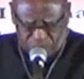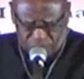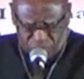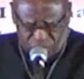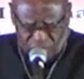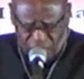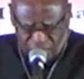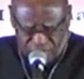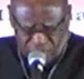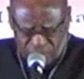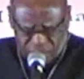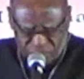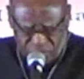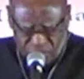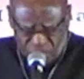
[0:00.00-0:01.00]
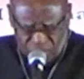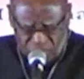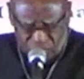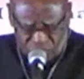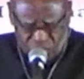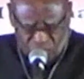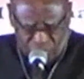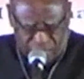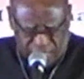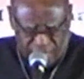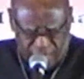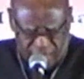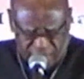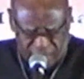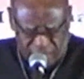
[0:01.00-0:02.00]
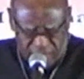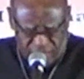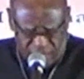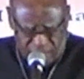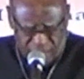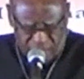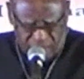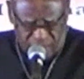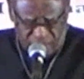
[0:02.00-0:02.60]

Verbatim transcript: was under your care. Yes, sir.